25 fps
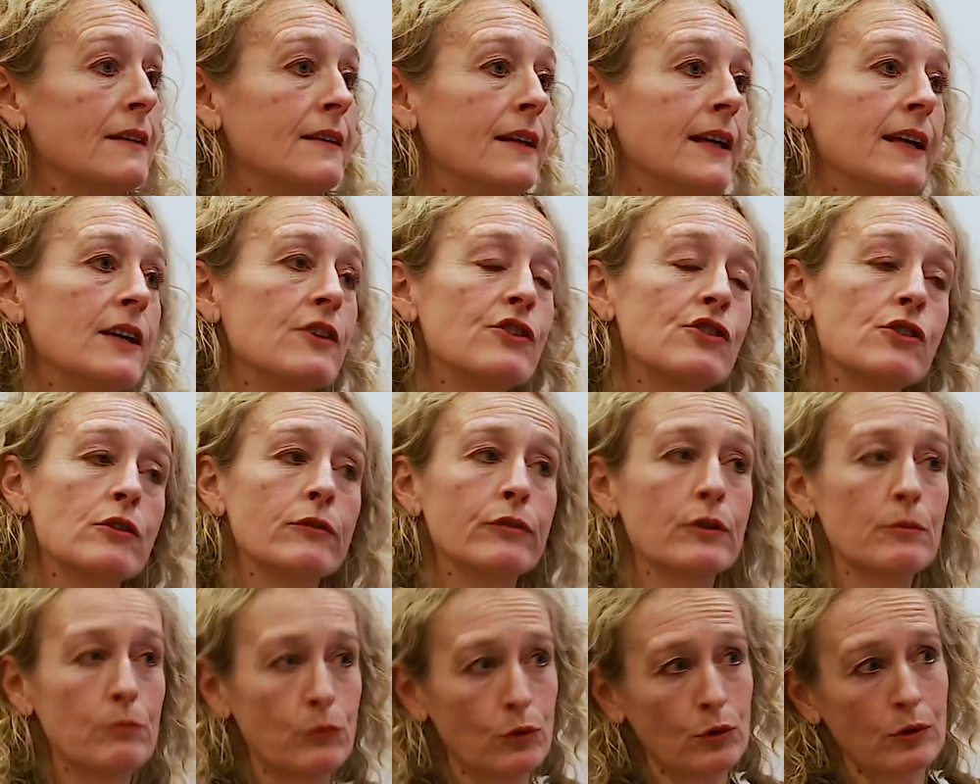they
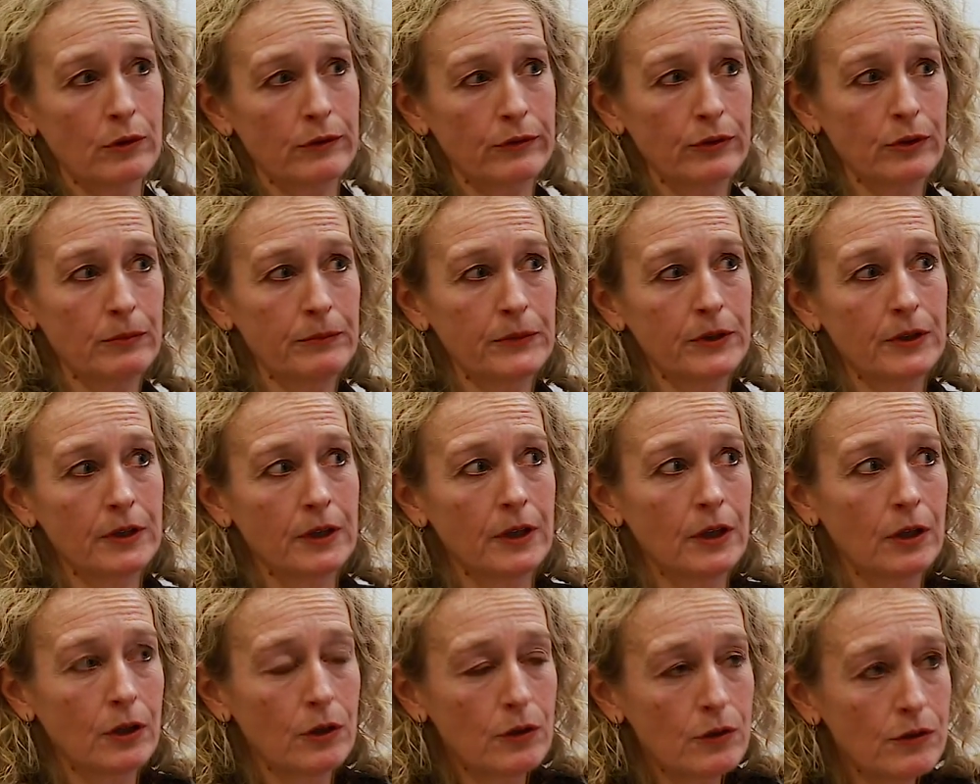suffer more from
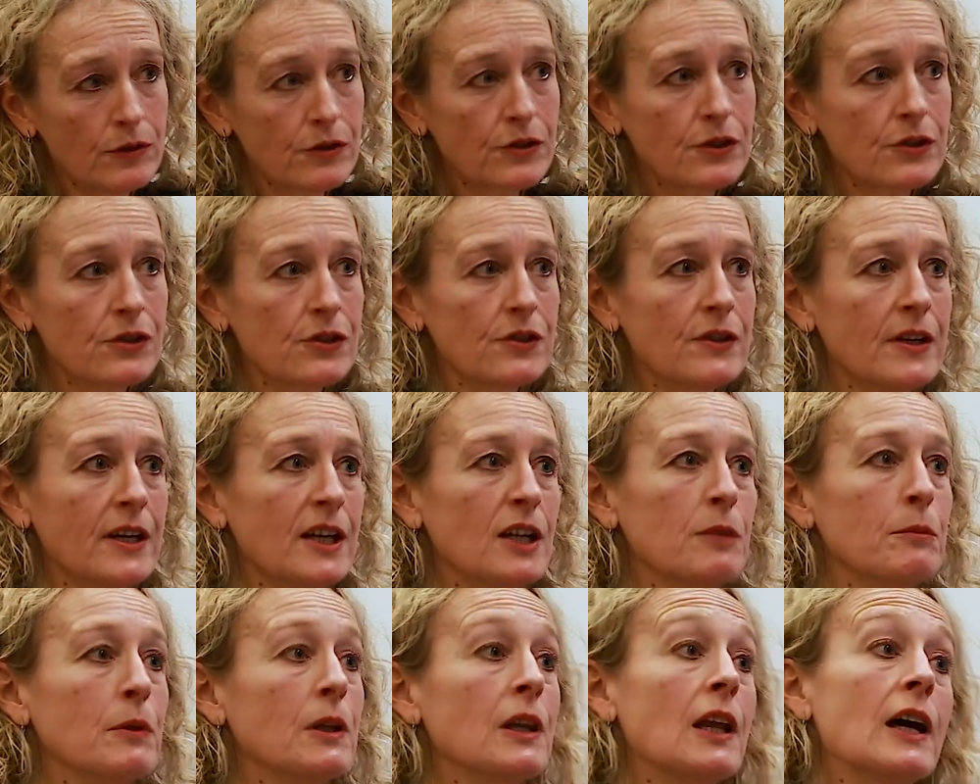the
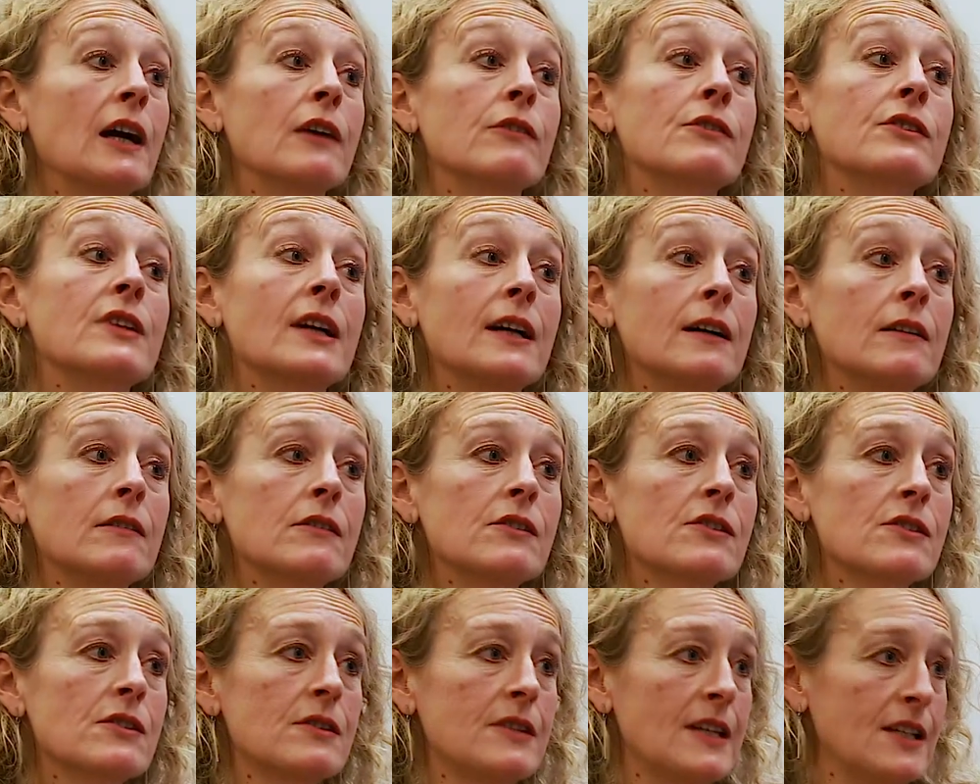unsustainable
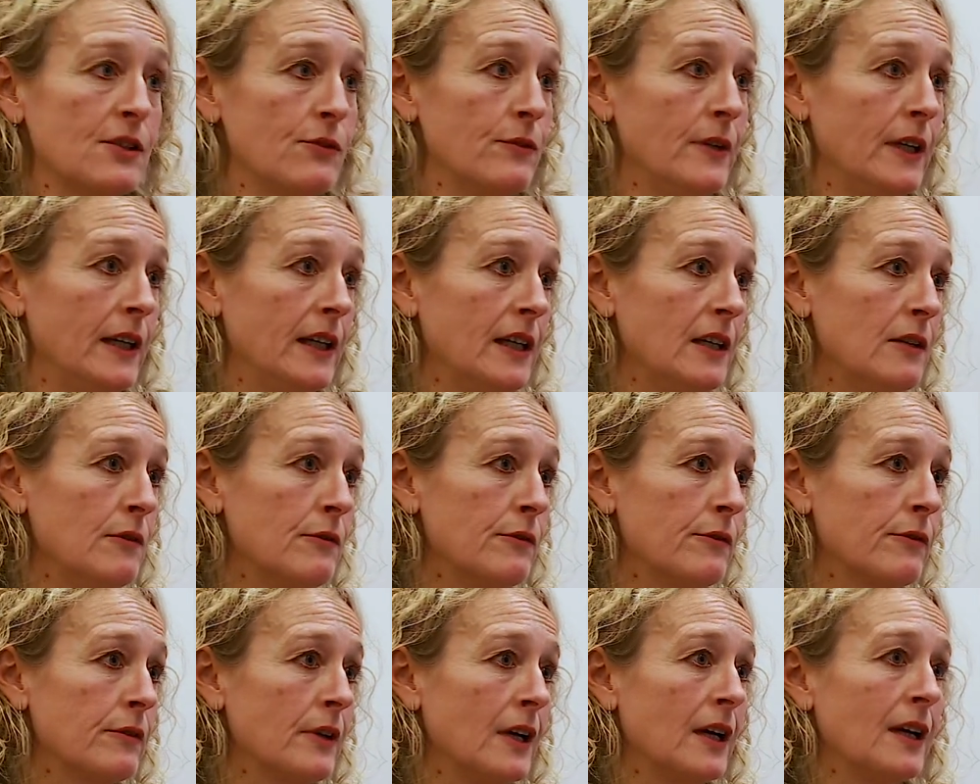lifestyles that we
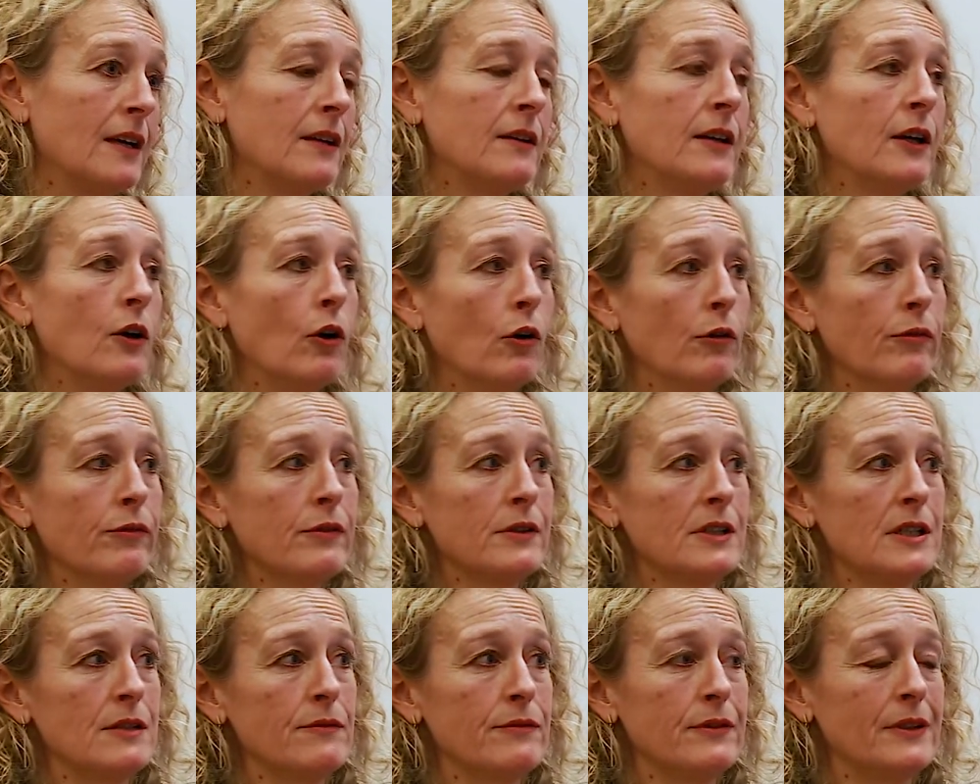live. They
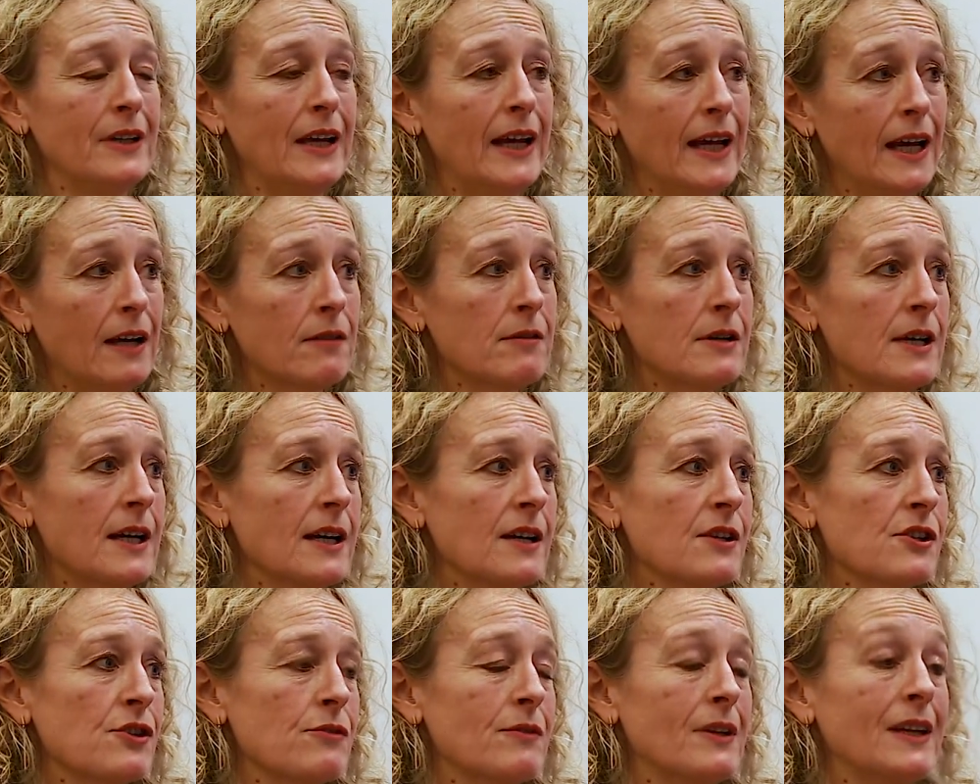often live in
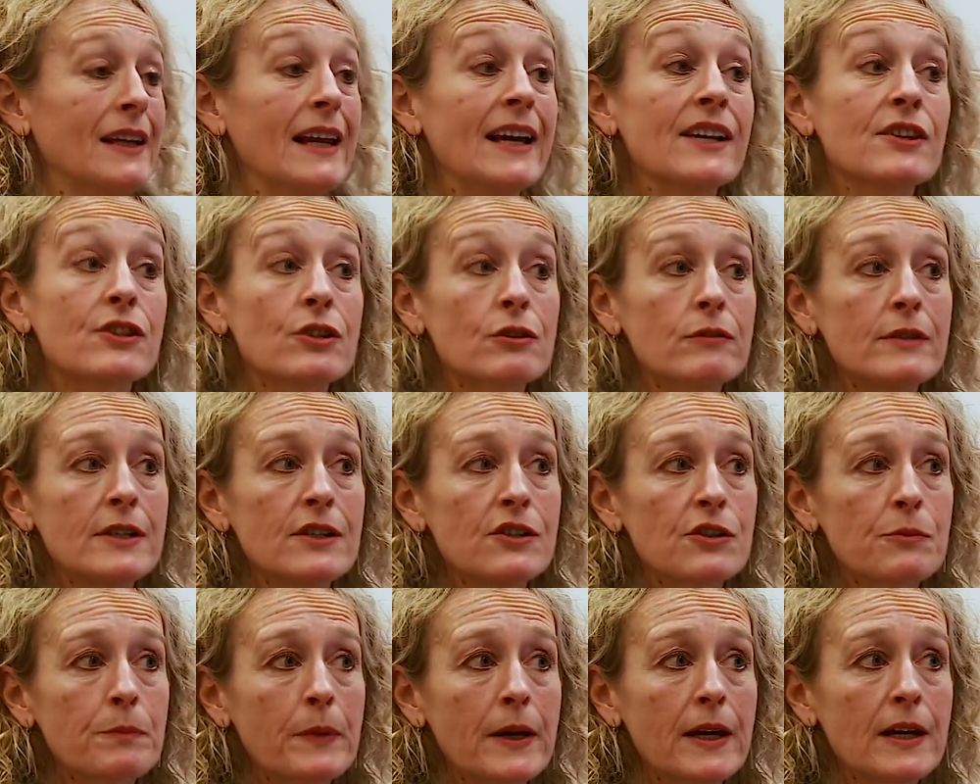areas with less
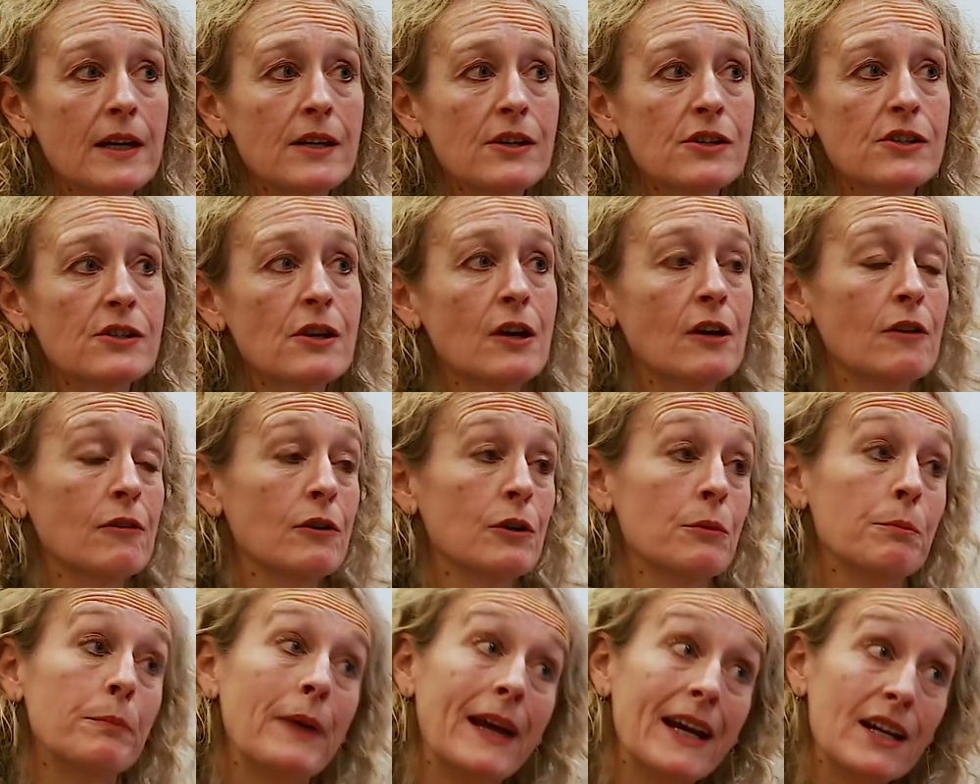green space,
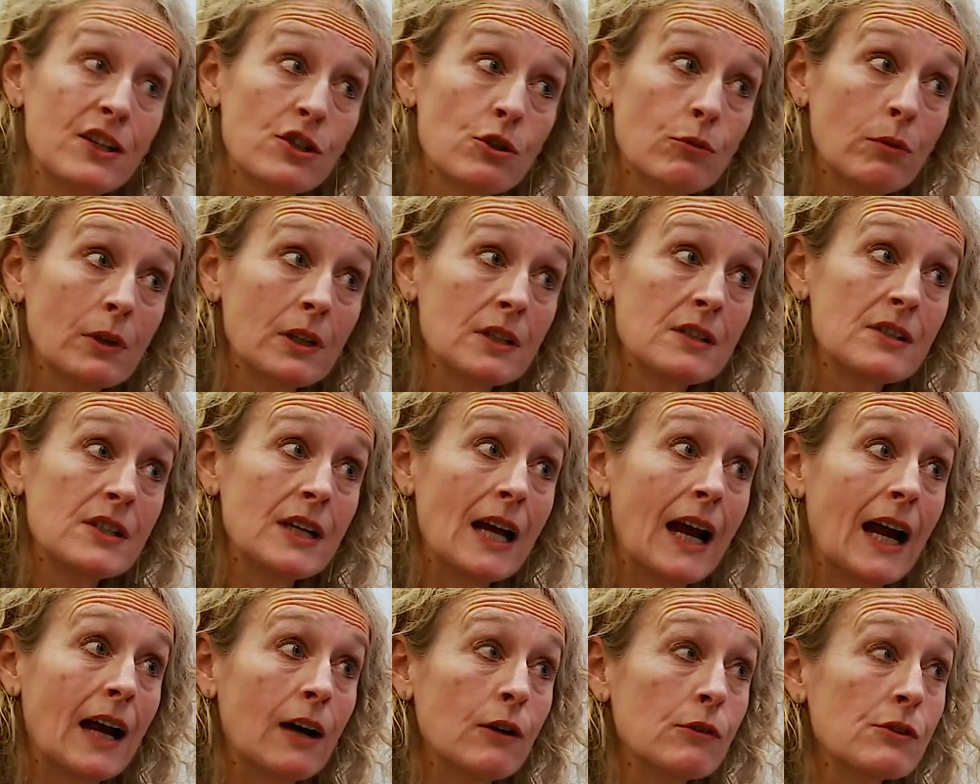with bad quality
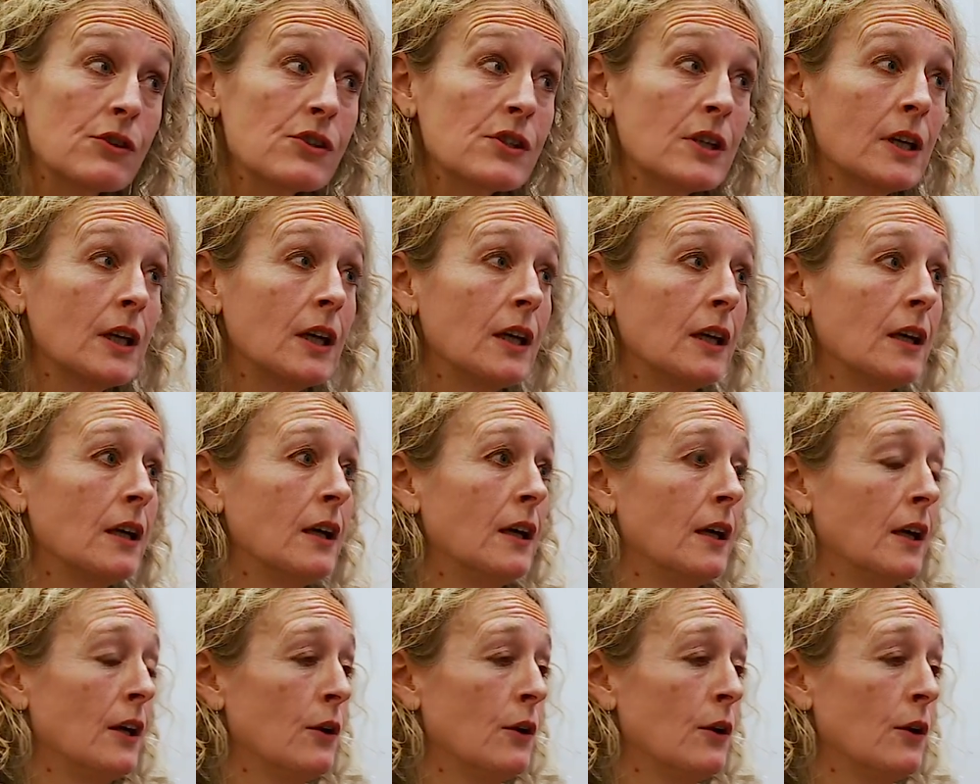housing,